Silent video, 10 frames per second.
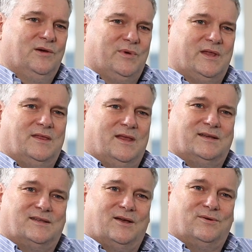But then
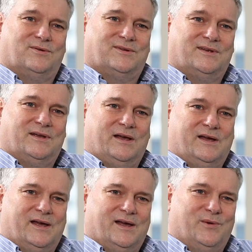there's those
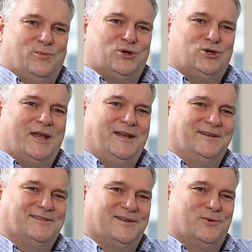
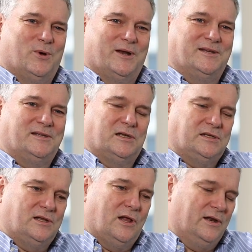machines that one is
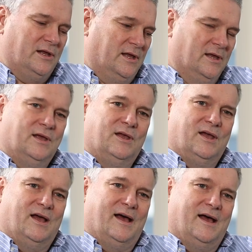slightly
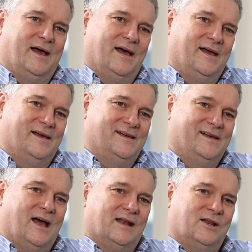
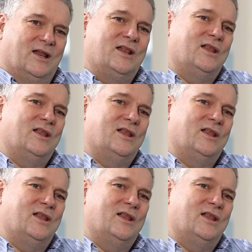unnerved